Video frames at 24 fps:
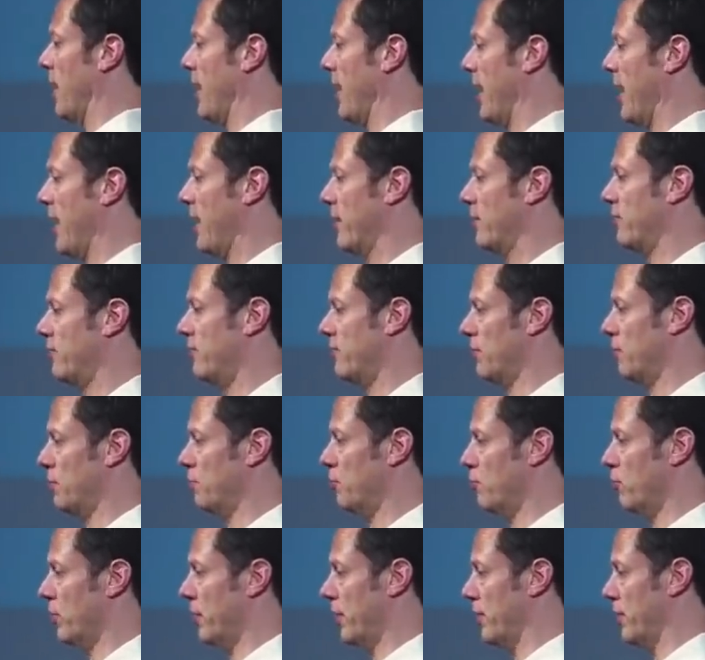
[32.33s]
I had
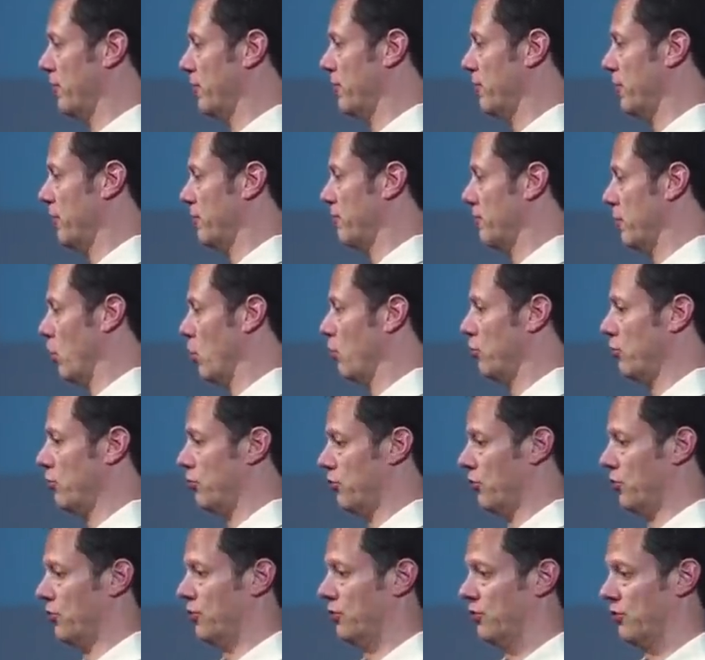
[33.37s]
some preconceived
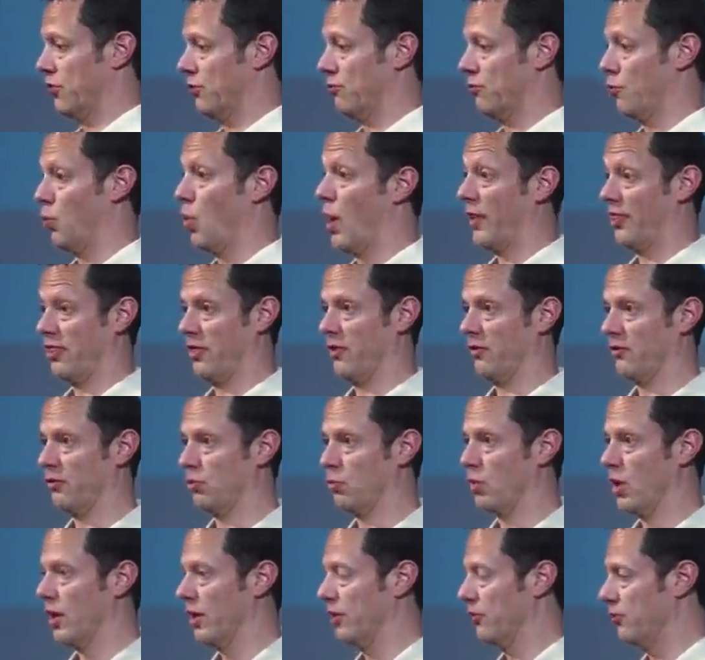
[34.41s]
notions of what
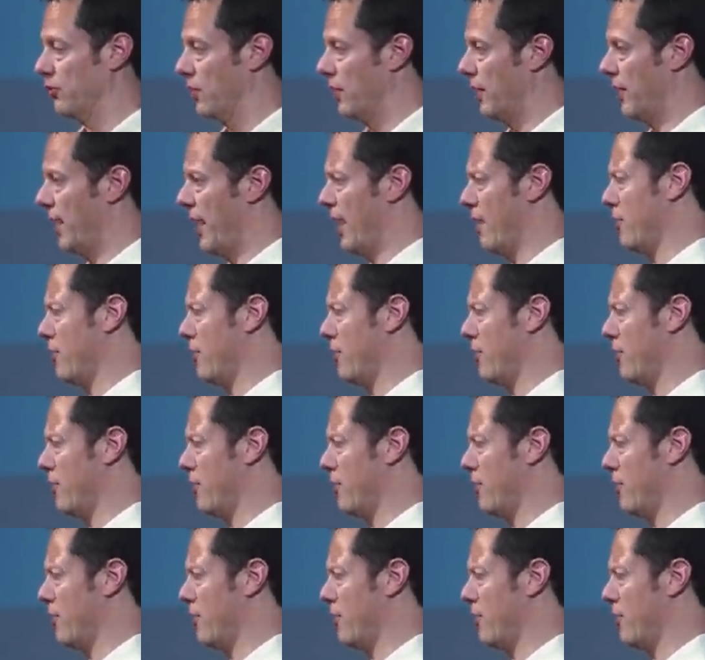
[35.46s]
this was, right?